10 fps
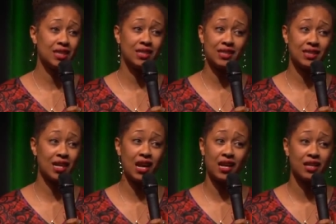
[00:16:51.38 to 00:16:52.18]
It's just,
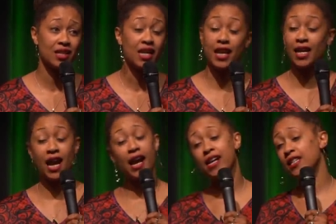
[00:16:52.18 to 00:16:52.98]
not. And
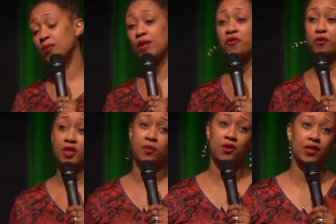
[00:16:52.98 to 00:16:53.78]
I, I speak from
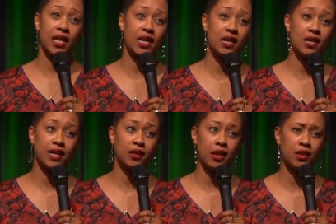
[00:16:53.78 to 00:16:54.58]
experience. I, uh,
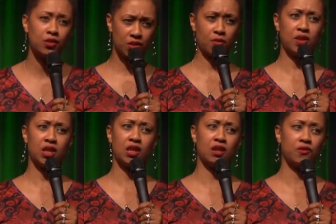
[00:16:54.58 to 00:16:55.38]
I, I, used to
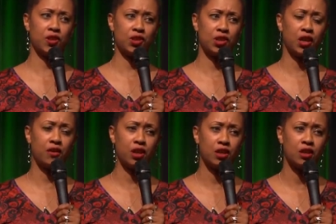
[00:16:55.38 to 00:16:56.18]
be a
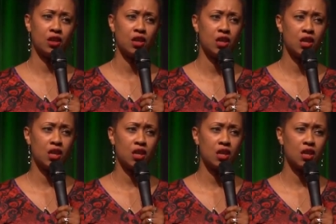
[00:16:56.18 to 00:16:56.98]
vegetarian,
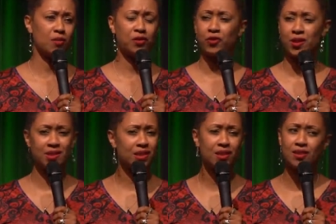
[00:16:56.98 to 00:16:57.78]
and, and my friends
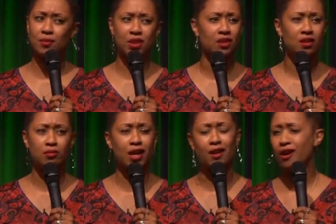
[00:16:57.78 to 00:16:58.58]
teased me
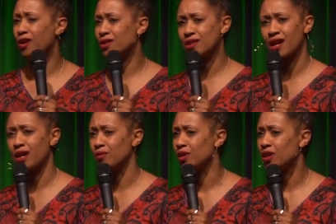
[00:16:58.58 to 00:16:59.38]
about it all the
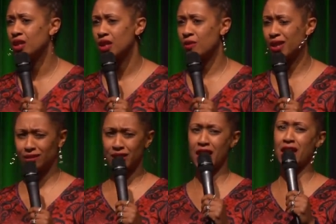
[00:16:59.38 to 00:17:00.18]
time. They were
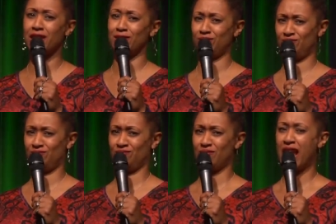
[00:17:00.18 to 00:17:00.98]
like, Leighann,
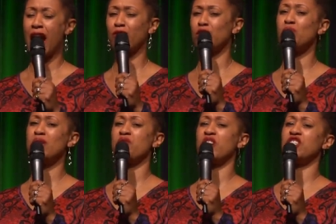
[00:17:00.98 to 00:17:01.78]
how can you
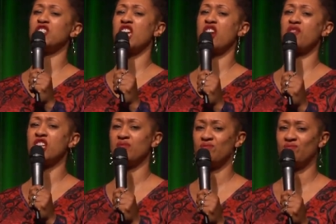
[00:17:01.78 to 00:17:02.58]
be a
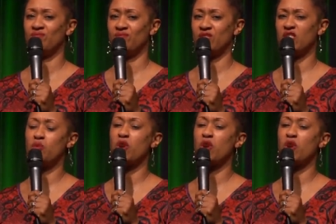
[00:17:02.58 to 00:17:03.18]
vegetarian, still